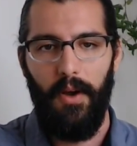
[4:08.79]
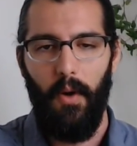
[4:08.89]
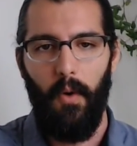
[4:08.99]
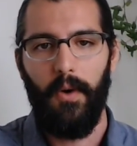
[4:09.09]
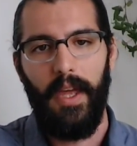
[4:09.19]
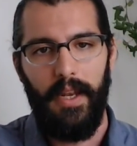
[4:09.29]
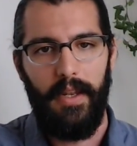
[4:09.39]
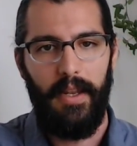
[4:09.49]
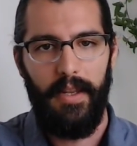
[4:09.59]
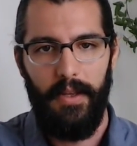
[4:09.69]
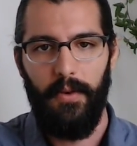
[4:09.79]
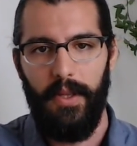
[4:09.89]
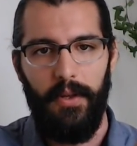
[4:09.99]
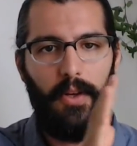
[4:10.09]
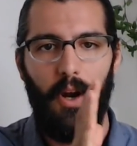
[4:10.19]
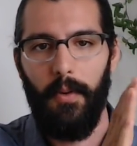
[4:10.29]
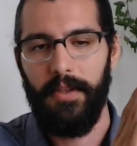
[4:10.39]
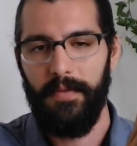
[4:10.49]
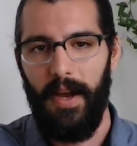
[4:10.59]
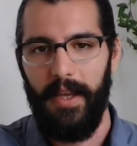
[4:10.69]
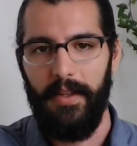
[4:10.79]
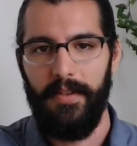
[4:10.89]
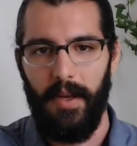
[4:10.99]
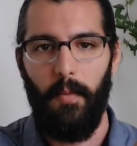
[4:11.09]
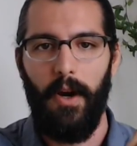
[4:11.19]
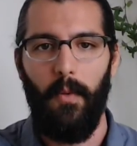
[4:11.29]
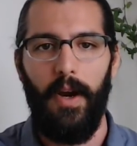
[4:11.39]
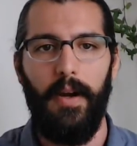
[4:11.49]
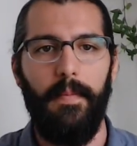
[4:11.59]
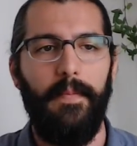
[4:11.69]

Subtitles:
or that you can always find somewhere where